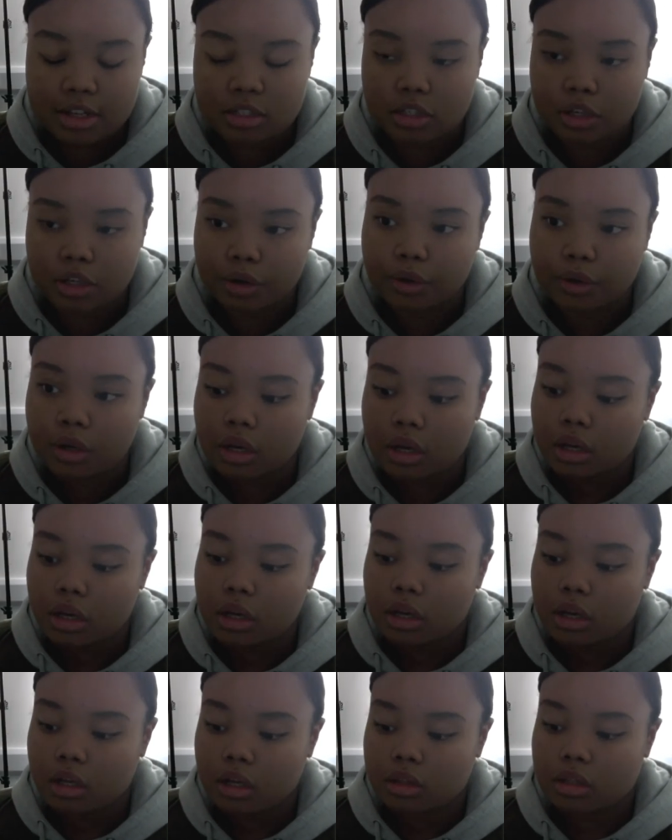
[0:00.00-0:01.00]
So
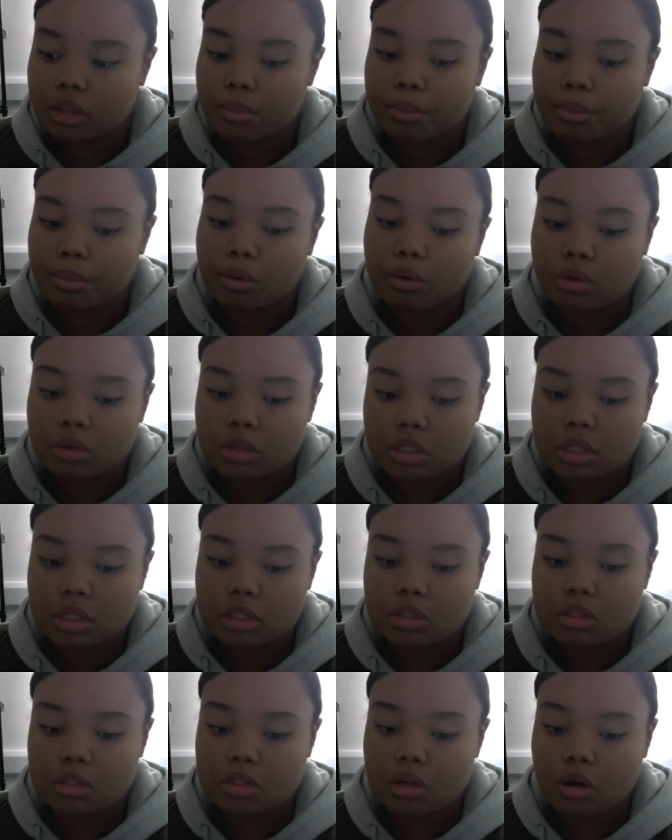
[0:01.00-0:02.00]
the
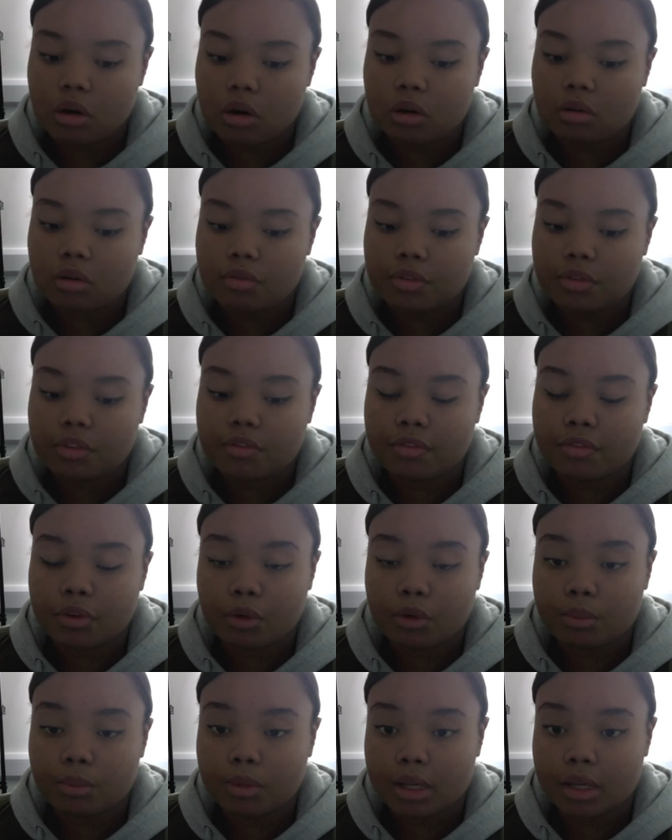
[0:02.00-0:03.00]
importance of the
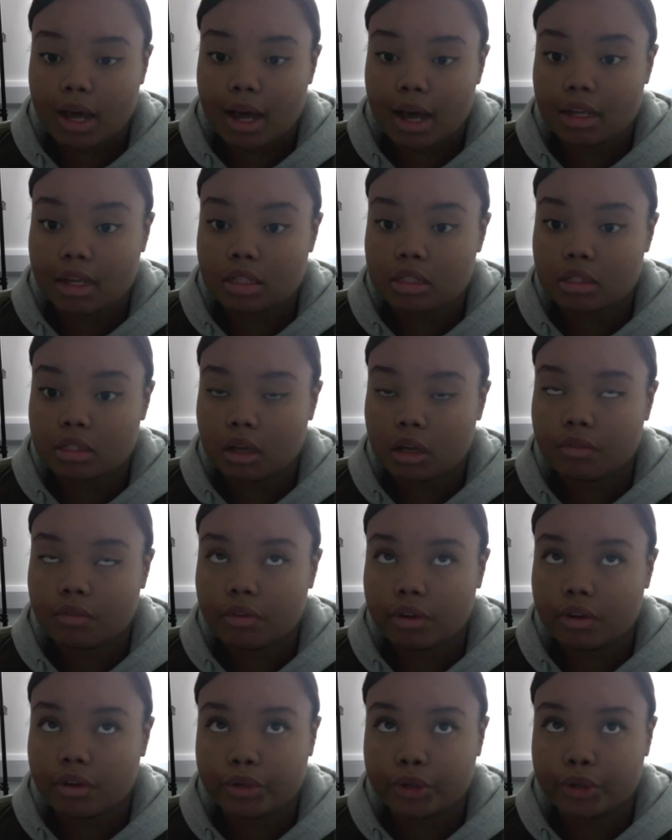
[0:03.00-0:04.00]
film, it has a
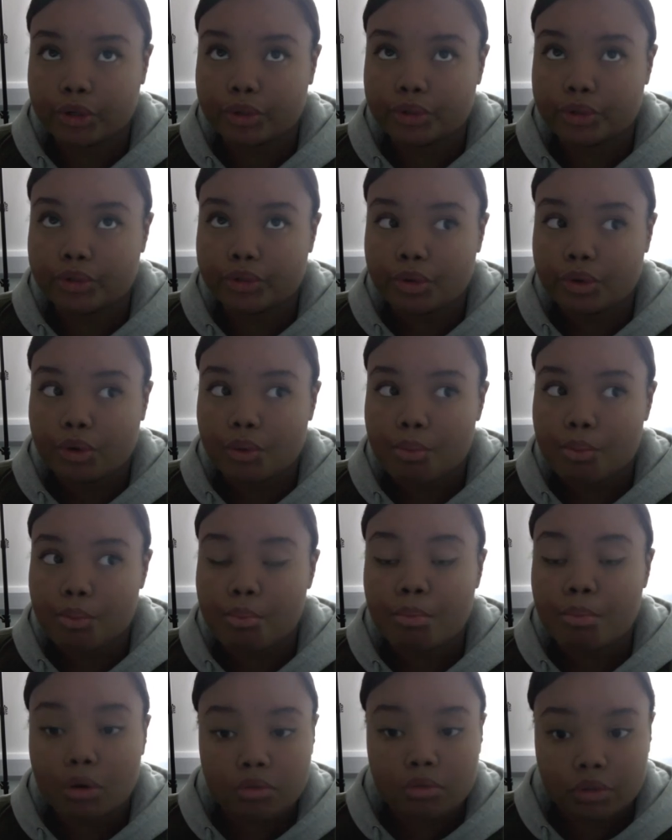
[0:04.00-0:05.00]
very good
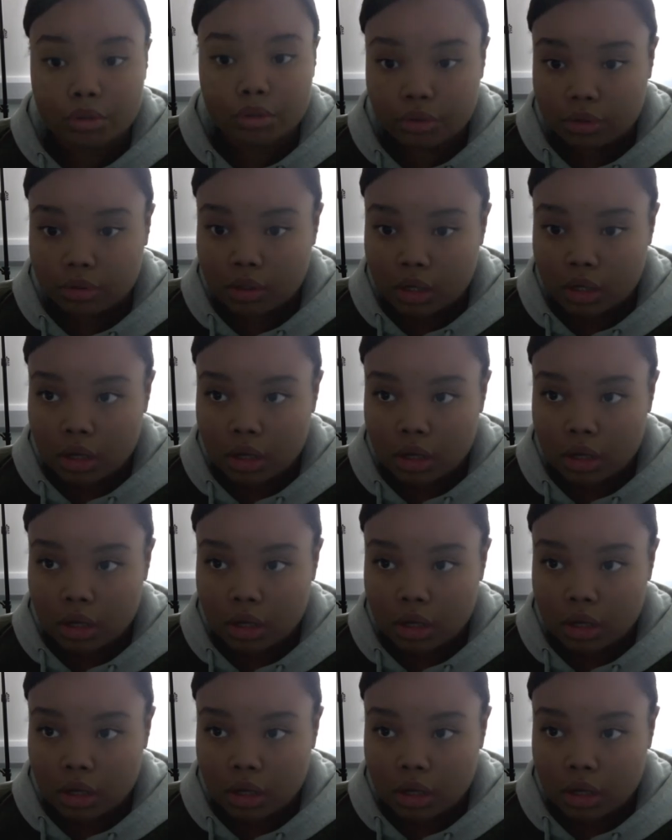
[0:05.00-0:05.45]
moral,